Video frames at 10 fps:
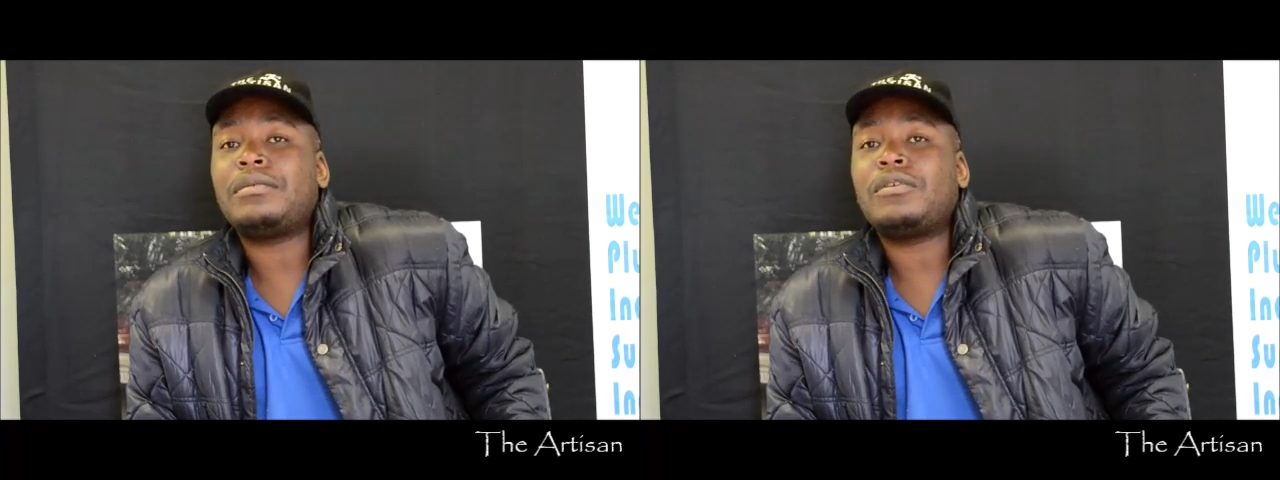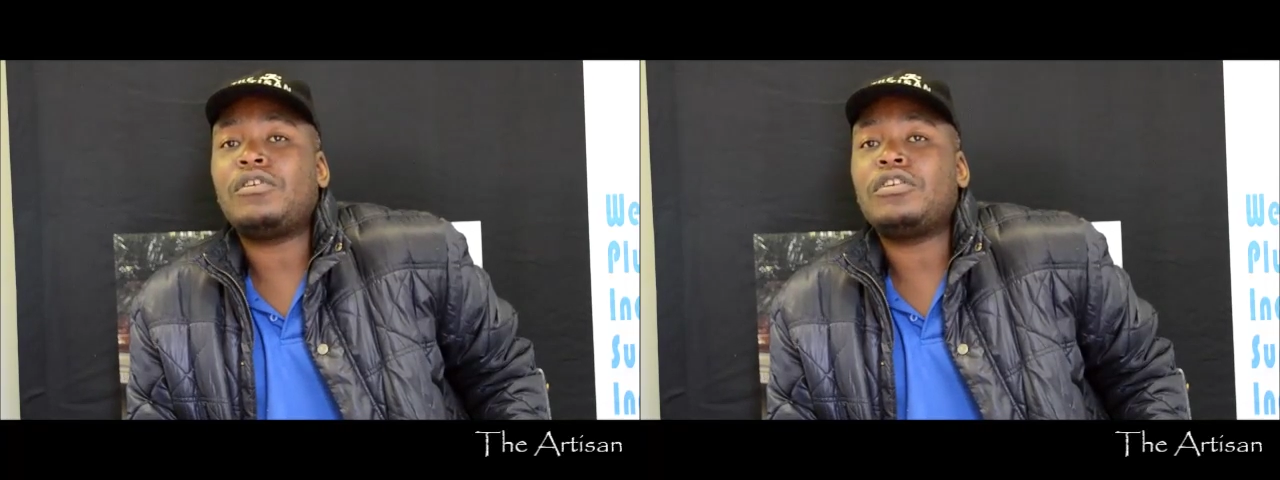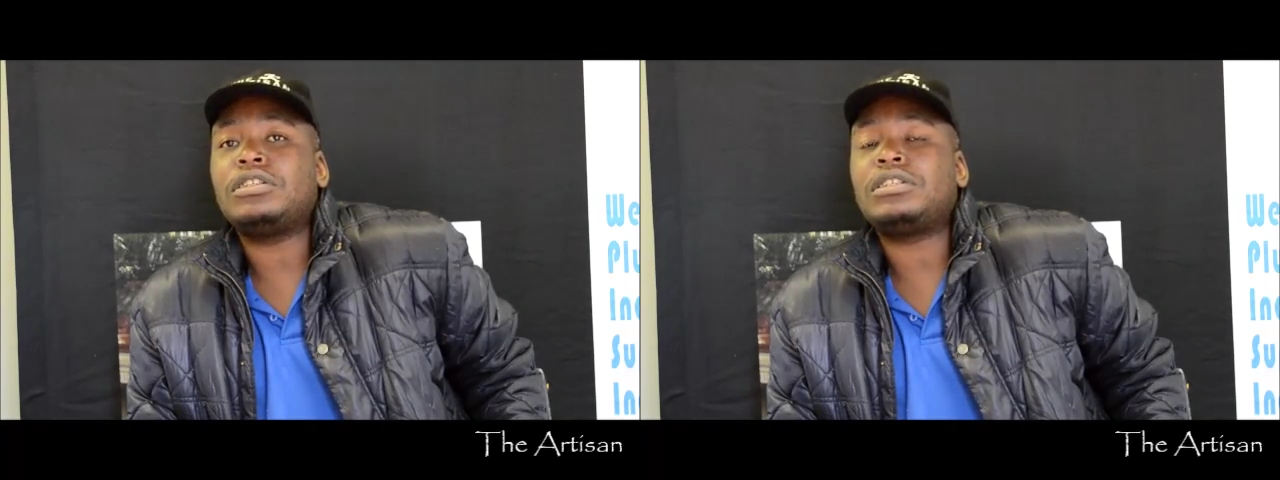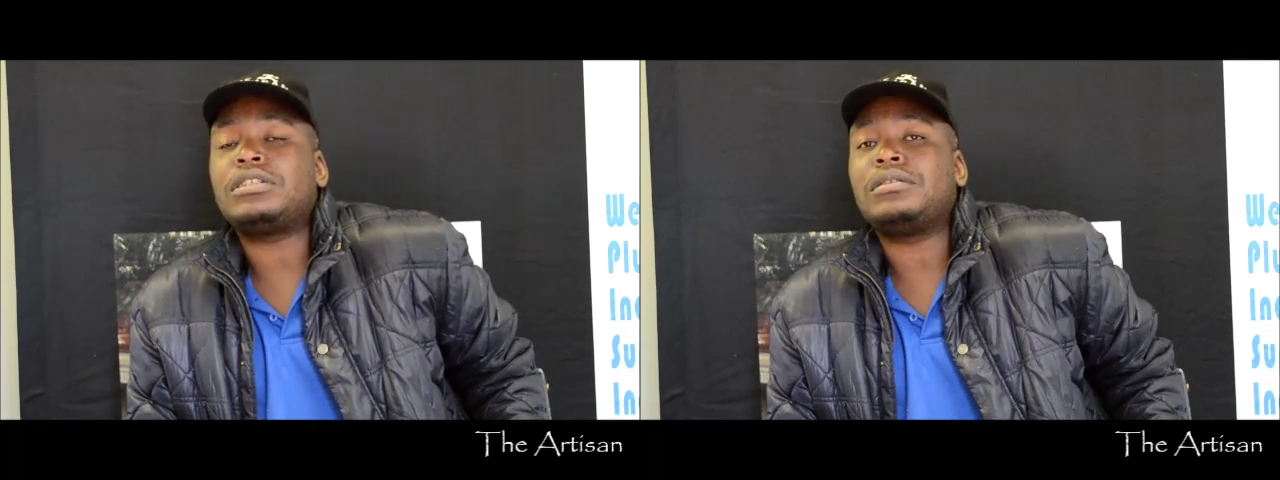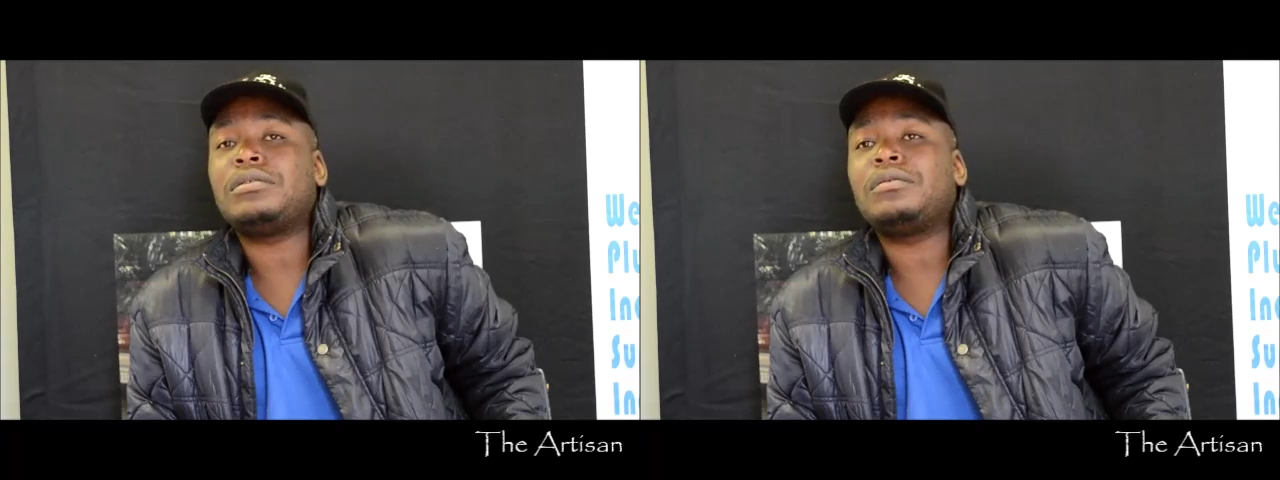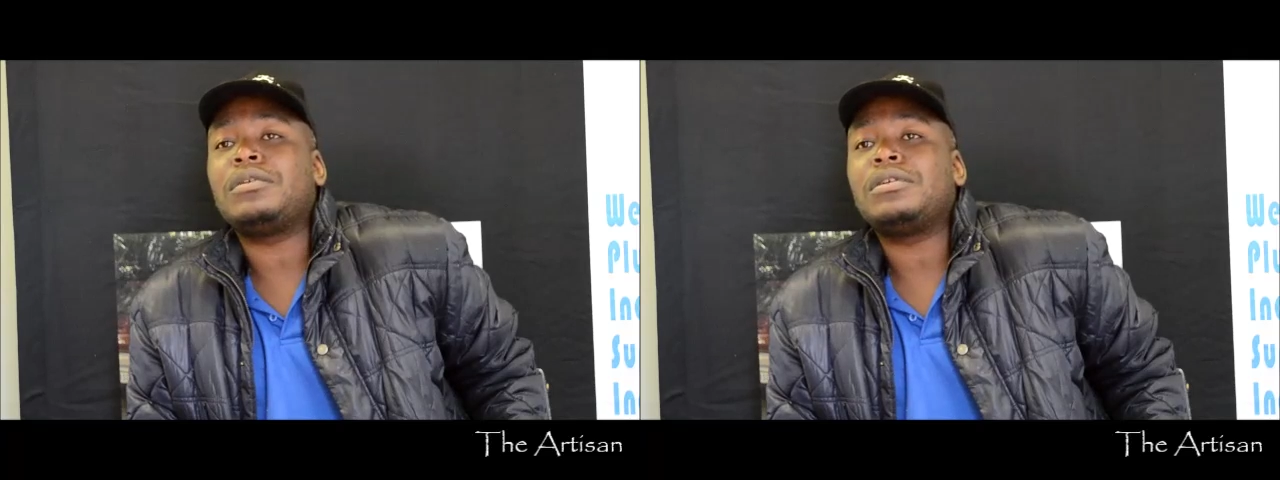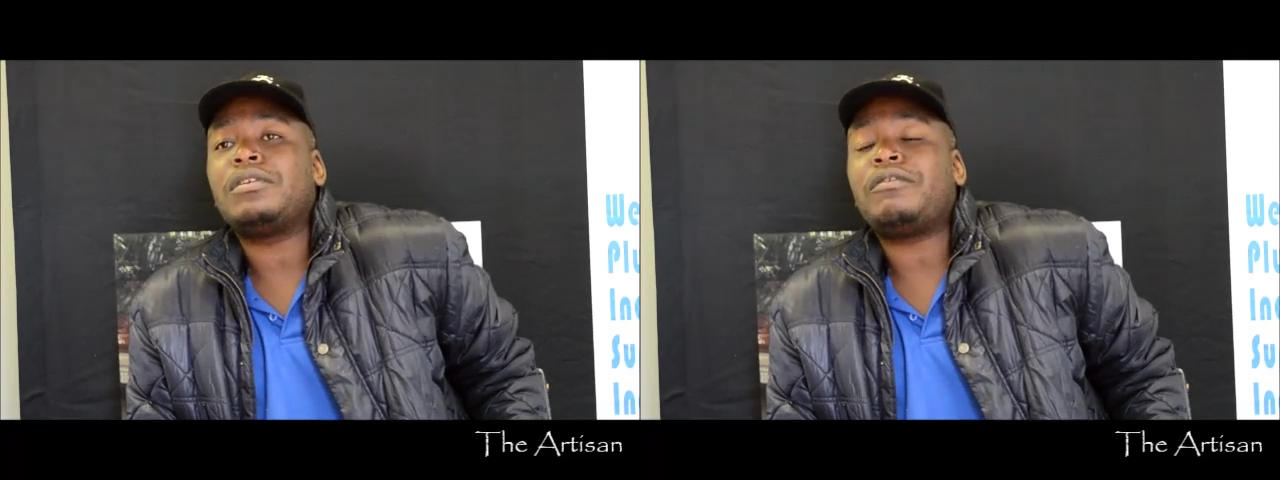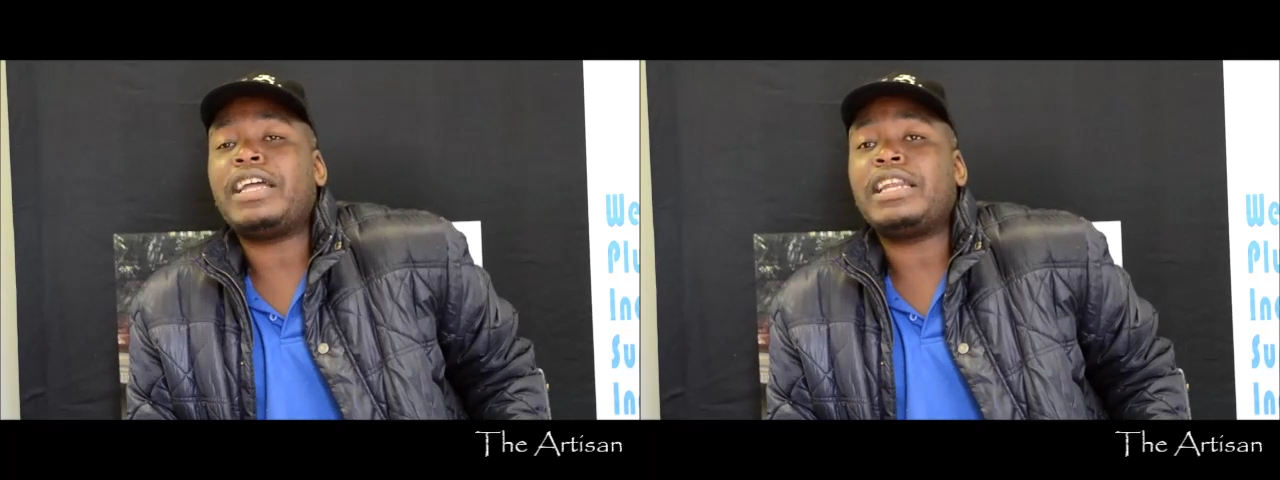called
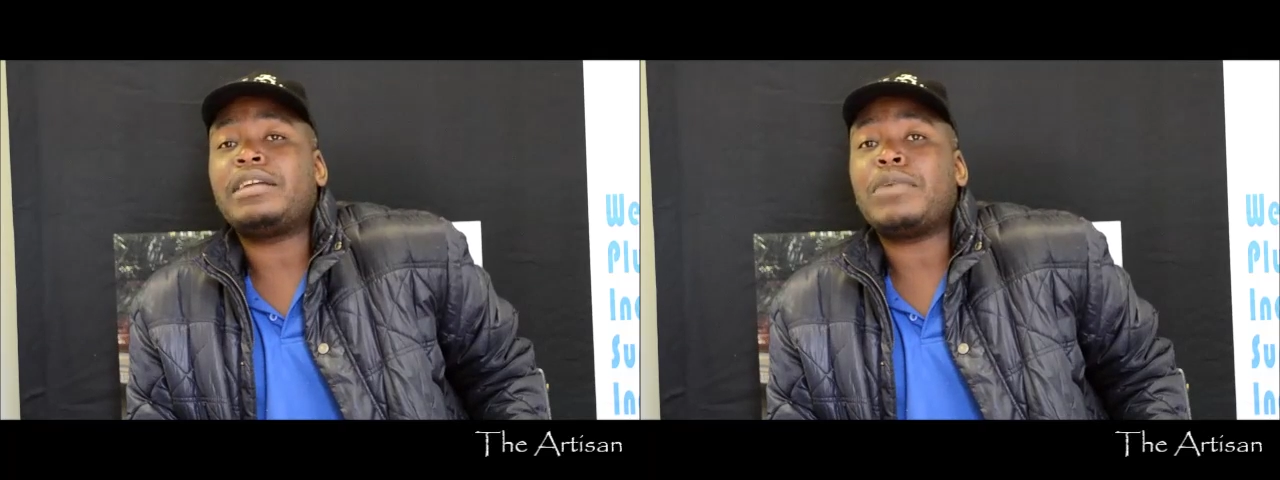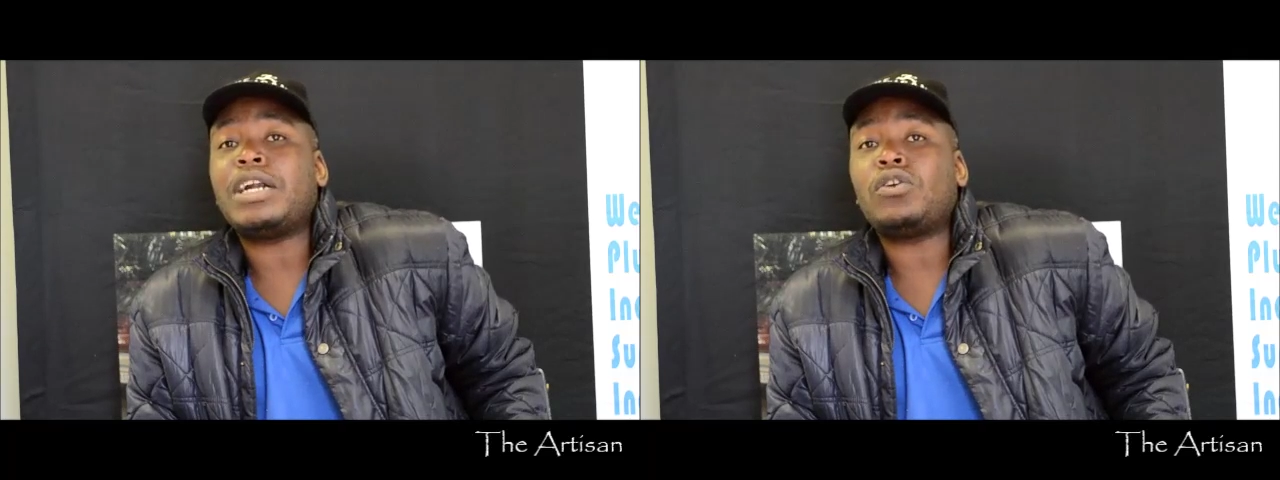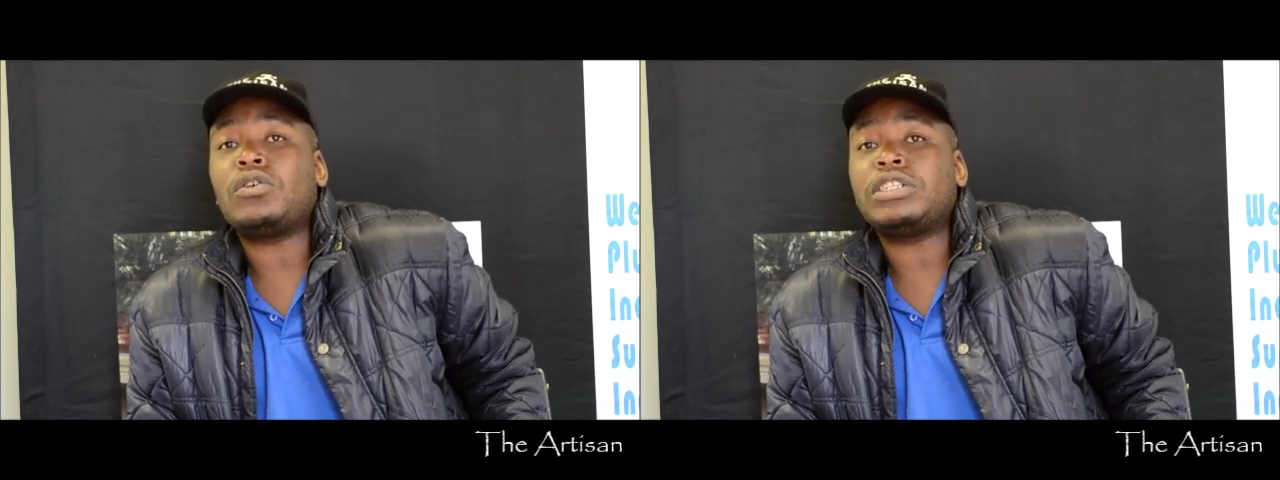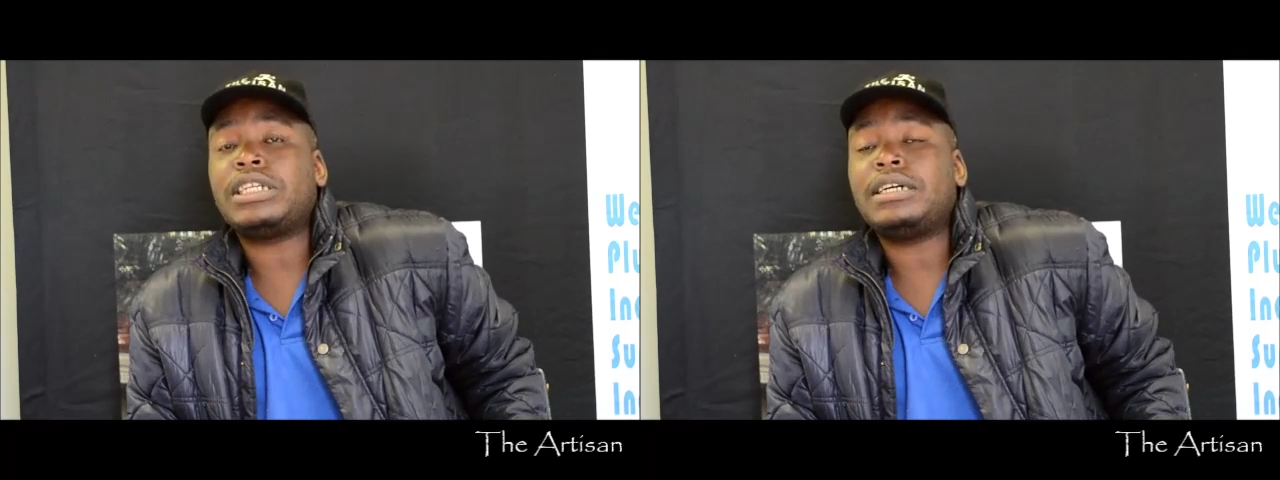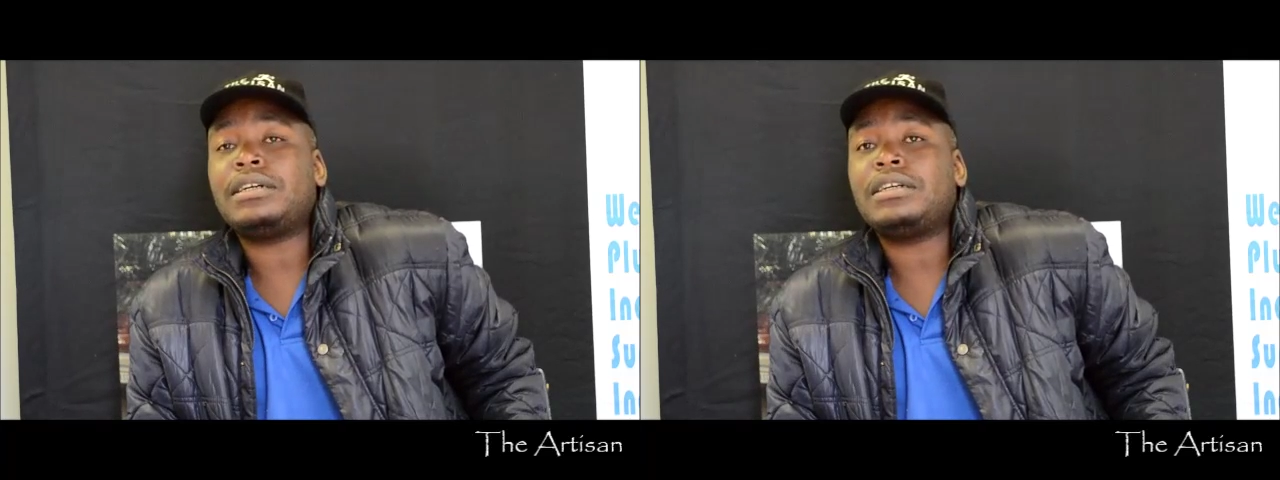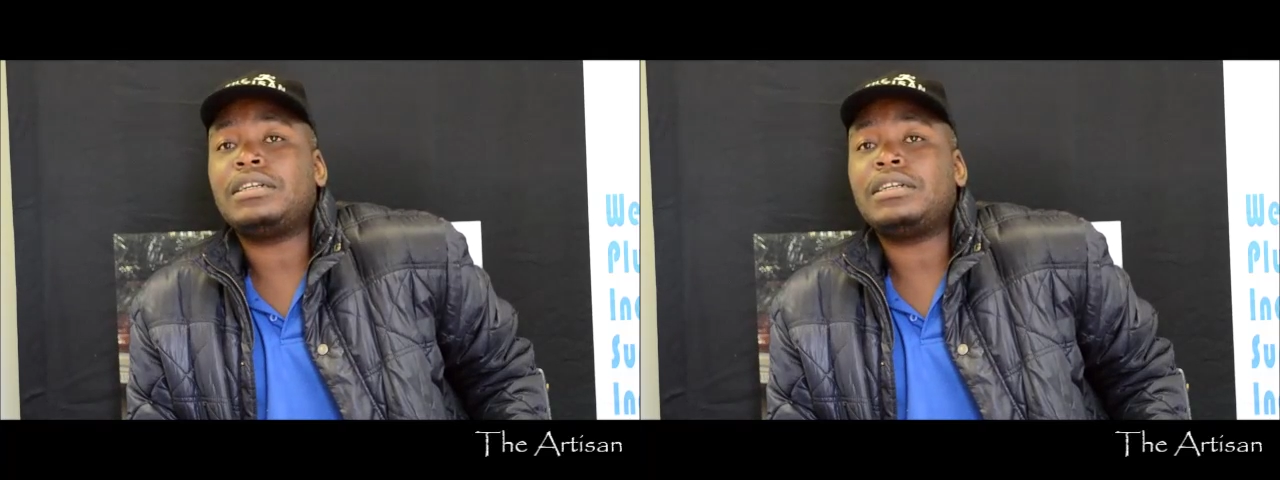Finding Mandoza.